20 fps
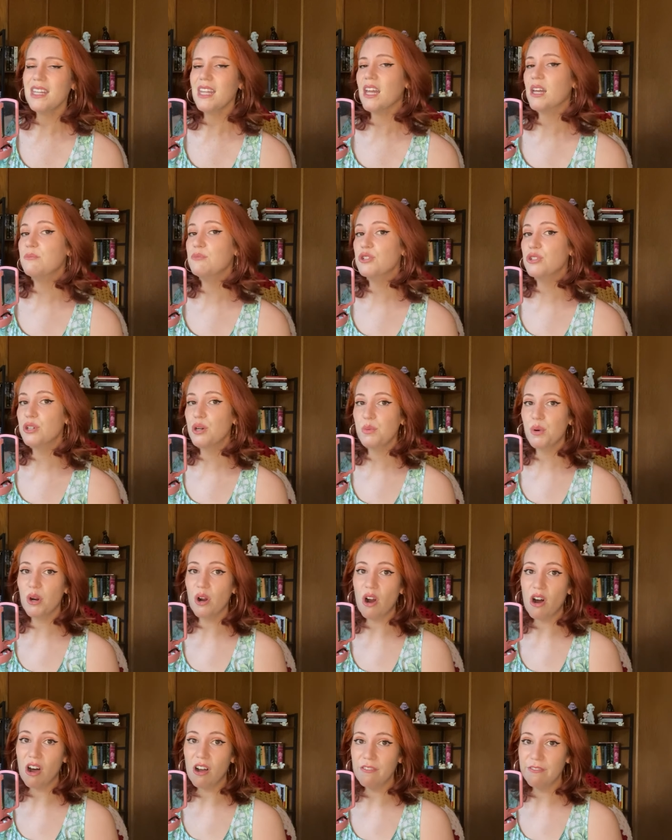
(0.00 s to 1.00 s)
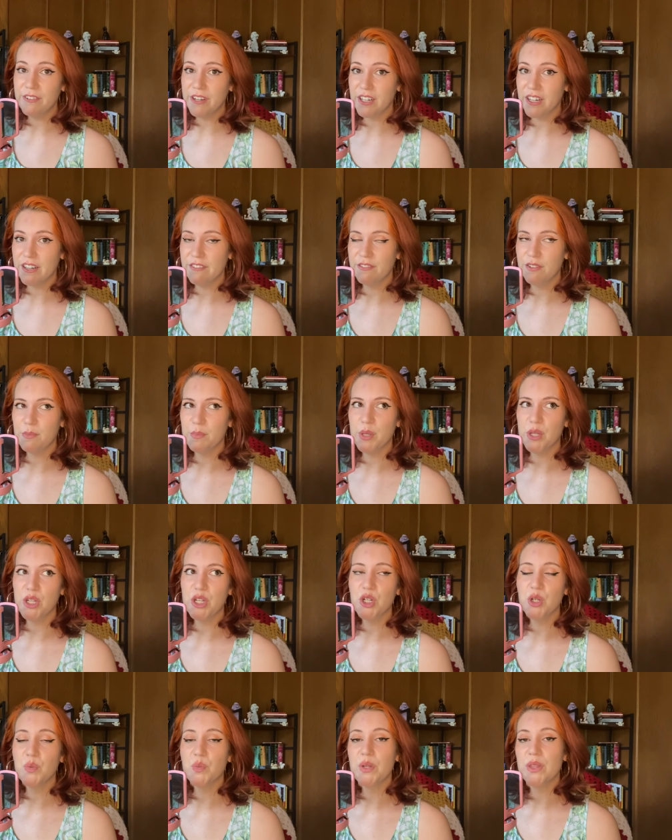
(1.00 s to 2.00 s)
I'm sure we're all very
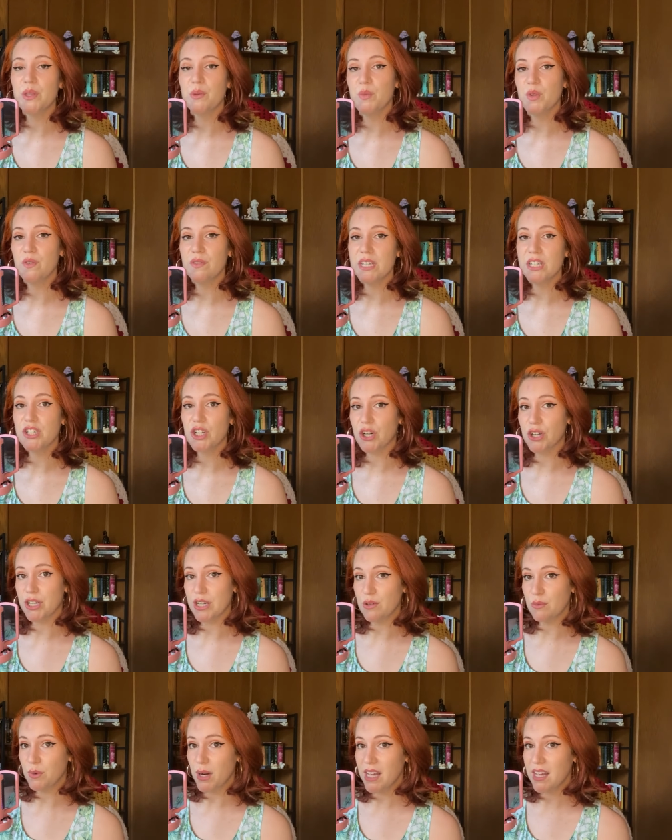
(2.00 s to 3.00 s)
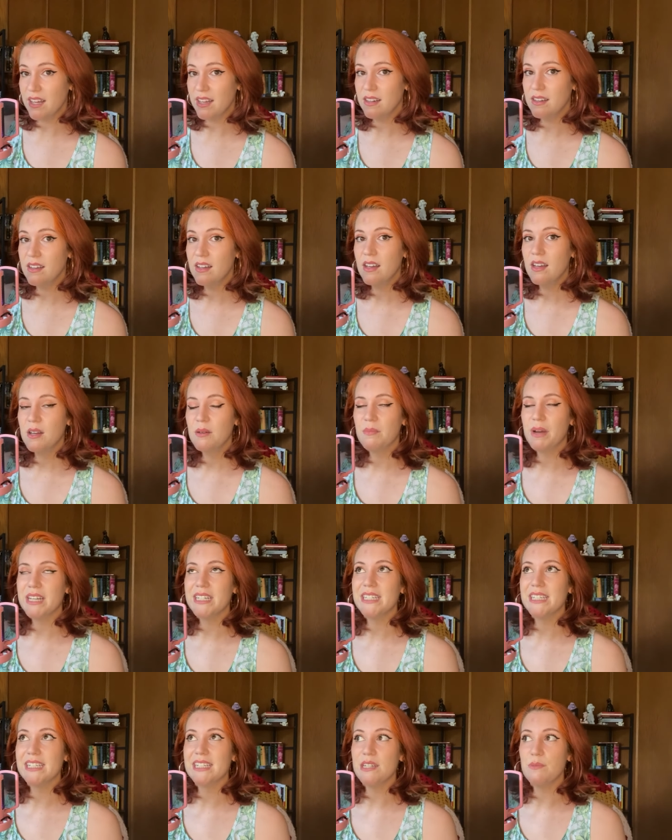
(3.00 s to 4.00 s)
familiar with the movie Turning Red by
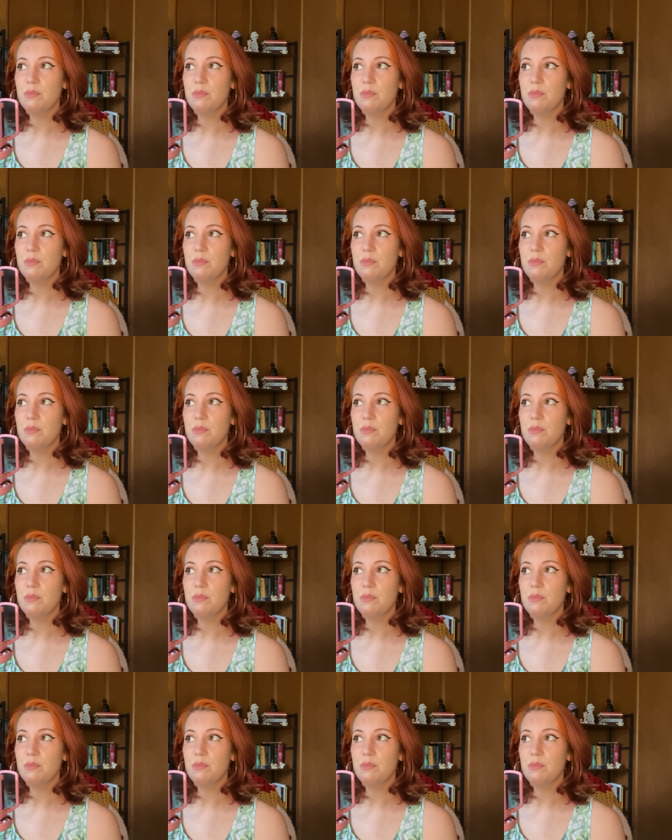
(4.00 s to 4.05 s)
Disney